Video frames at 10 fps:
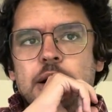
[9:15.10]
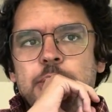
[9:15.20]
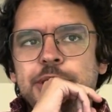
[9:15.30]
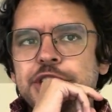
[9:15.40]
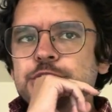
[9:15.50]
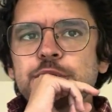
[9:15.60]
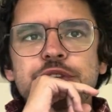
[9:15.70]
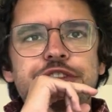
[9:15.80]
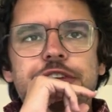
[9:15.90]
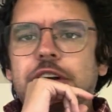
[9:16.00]
But this movie
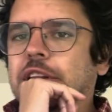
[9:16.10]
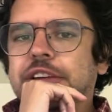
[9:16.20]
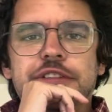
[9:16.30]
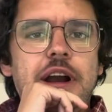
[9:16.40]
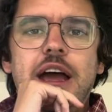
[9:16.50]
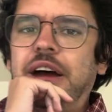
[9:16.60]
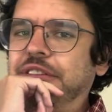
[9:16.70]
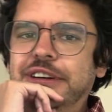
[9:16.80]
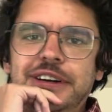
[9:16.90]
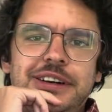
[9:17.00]
felt like
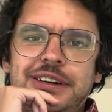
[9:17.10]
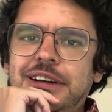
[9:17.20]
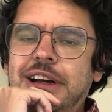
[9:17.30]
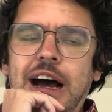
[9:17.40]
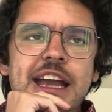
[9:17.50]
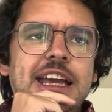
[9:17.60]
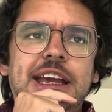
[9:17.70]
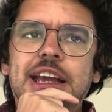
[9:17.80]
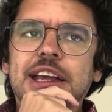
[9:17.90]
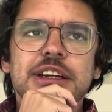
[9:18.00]
forever. I
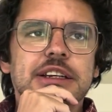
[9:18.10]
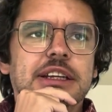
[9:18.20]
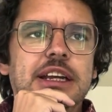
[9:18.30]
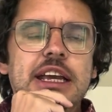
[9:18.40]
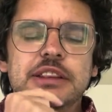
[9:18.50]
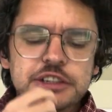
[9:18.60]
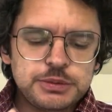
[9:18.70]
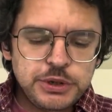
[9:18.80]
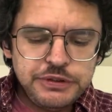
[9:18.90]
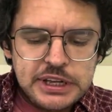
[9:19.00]
hated it. And this
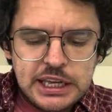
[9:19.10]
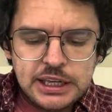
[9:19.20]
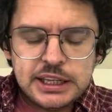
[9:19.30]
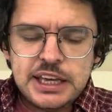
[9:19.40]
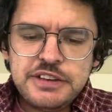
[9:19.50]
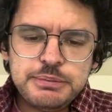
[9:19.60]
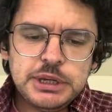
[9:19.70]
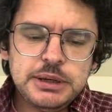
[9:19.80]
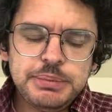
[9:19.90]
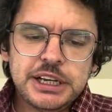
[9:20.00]
movie, it gave
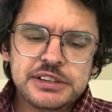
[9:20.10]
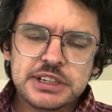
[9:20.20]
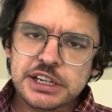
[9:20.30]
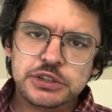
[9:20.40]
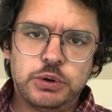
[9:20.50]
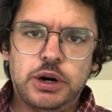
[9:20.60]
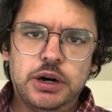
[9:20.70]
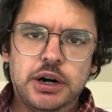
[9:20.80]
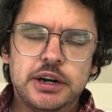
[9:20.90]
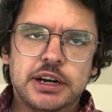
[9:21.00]
me, because it has no
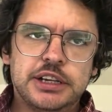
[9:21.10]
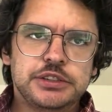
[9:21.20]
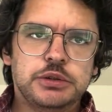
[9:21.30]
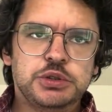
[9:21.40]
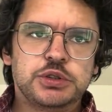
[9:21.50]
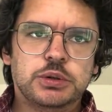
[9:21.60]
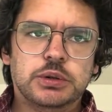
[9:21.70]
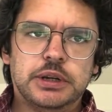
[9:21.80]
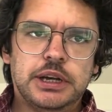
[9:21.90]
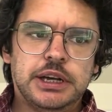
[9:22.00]
heart and it has no
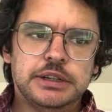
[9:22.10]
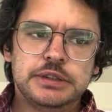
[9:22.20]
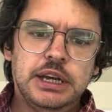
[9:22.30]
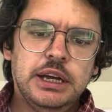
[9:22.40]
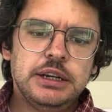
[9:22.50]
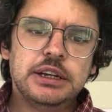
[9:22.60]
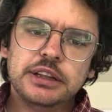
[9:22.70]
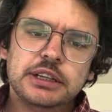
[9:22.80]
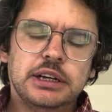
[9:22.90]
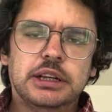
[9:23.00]
soul, and it has
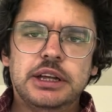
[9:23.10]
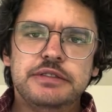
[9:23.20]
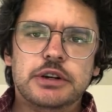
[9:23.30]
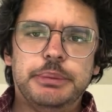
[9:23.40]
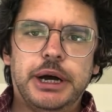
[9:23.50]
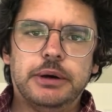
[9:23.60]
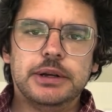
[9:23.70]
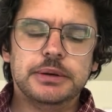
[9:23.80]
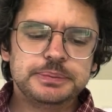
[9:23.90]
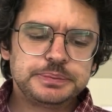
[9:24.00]
nothing clever about
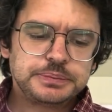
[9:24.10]
it,